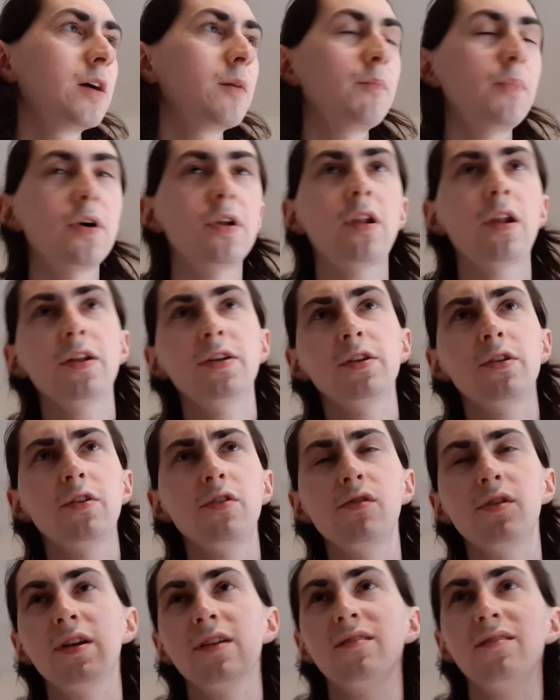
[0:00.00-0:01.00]
but
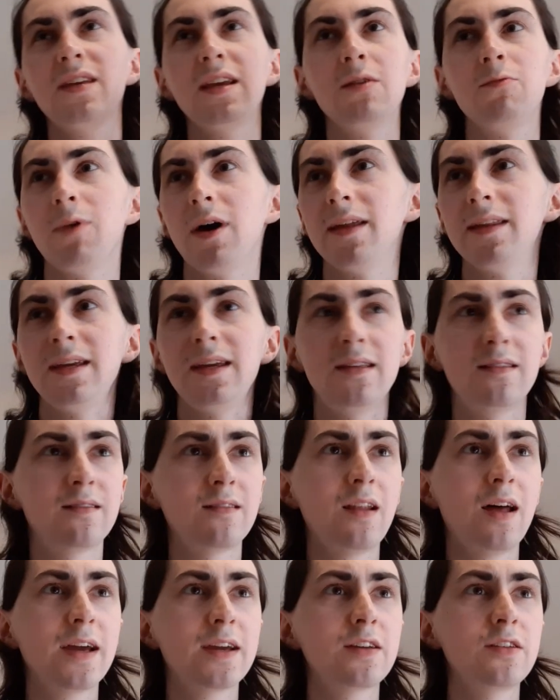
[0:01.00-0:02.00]
you could see where these
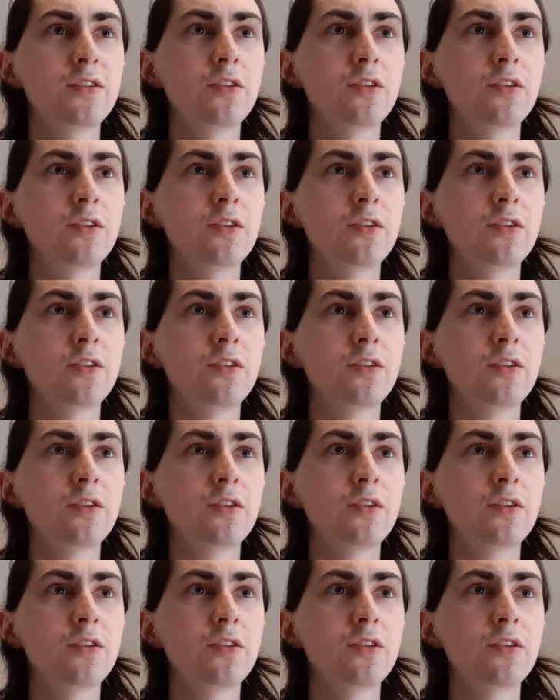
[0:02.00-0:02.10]
like